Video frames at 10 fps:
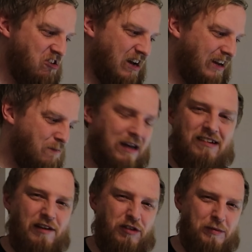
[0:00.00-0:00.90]
and it
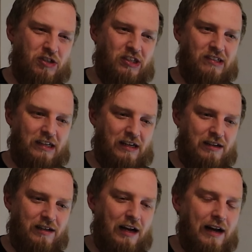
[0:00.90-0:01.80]
makes life so much easier?
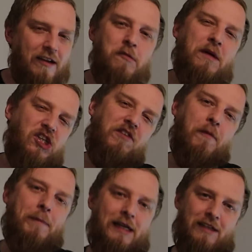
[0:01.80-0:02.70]
And especially
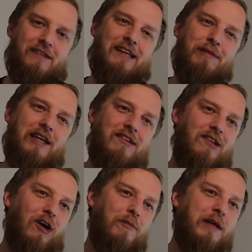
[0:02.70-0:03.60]
for beginners coming into
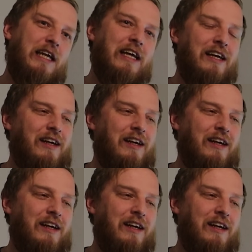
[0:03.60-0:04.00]
the hobby,